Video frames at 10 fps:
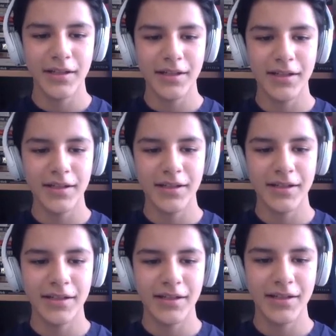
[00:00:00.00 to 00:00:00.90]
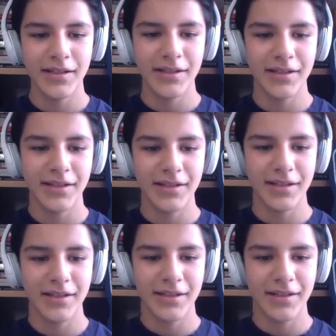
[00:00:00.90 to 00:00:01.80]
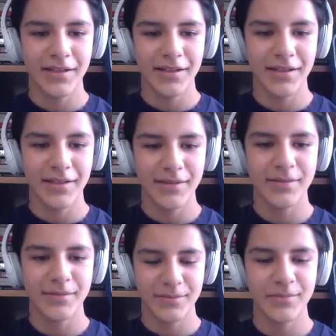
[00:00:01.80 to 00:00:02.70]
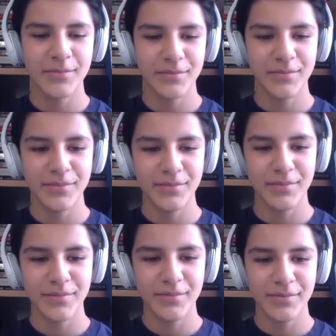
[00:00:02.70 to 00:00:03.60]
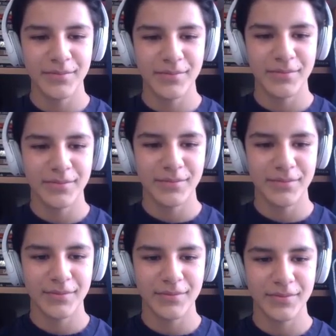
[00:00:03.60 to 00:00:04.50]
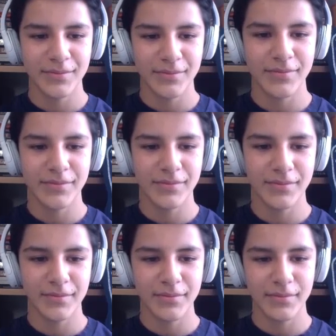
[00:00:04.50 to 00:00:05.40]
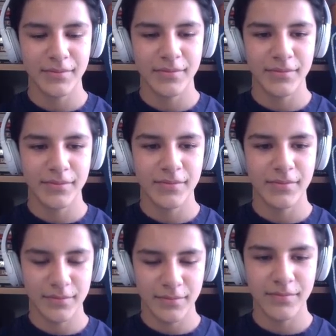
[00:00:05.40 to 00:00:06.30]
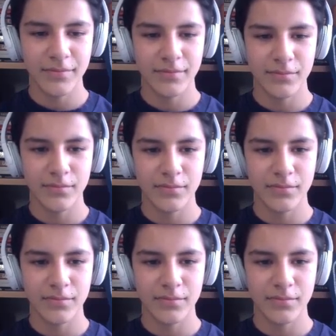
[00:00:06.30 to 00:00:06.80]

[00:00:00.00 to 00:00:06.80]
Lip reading: No words are spoken by the person on screen.